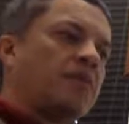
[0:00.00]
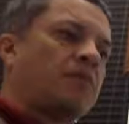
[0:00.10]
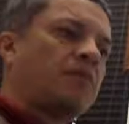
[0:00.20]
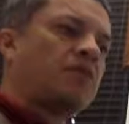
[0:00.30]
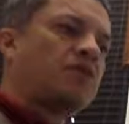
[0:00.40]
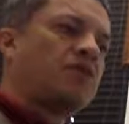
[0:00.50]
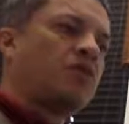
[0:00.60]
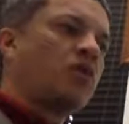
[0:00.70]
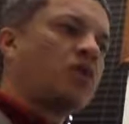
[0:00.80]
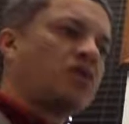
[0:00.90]
People using
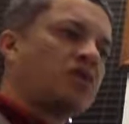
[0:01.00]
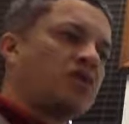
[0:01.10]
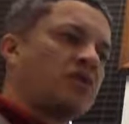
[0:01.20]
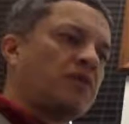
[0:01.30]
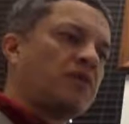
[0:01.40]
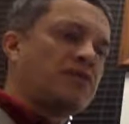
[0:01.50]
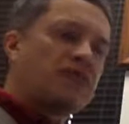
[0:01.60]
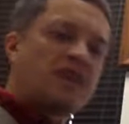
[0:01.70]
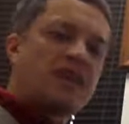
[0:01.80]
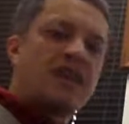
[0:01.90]
Euler's theorem and things
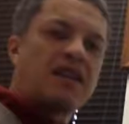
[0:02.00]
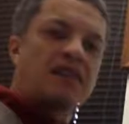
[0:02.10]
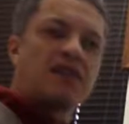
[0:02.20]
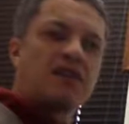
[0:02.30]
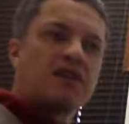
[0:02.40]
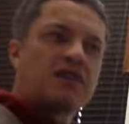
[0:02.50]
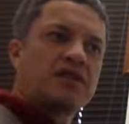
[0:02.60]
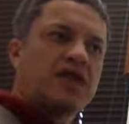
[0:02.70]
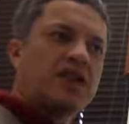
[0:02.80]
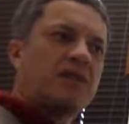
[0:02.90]
like that, they use it all the
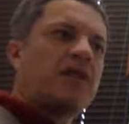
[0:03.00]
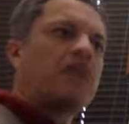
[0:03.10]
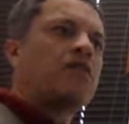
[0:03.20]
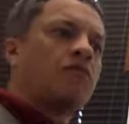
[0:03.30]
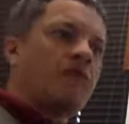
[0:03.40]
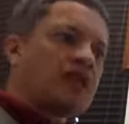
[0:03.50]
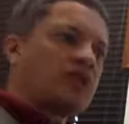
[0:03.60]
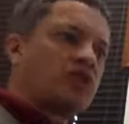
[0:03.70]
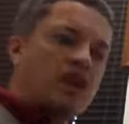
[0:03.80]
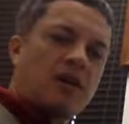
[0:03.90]
time.
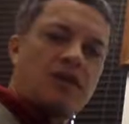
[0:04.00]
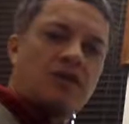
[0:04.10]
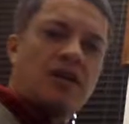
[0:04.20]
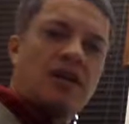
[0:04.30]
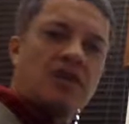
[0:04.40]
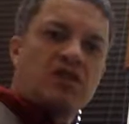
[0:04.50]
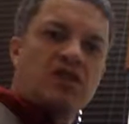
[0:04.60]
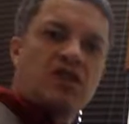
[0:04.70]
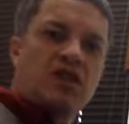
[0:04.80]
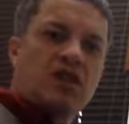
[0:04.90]
Fractal geometry gets
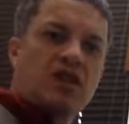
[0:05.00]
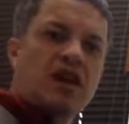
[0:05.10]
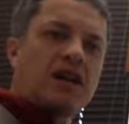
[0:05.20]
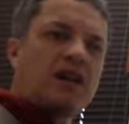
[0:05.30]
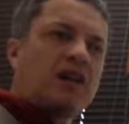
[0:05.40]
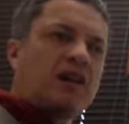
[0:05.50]
used a lot.